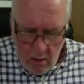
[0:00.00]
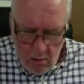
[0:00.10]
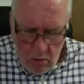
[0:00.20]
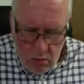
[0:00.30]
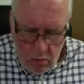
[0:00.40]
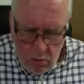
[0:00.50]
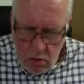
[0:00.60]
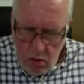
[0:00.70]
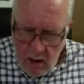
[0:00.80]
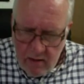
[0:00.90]

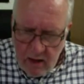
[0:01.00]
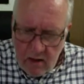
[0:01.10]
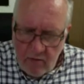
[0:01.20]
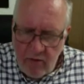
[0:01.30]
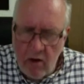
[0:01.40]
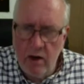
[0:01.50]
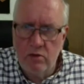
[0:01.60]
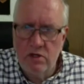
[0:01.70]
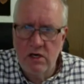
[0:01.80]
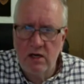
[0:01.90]
And then the
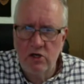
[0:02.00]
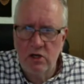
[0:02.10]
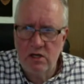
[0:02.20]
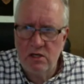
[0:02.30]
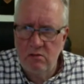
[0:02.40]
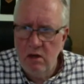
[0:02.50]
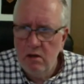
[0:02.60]
final section is,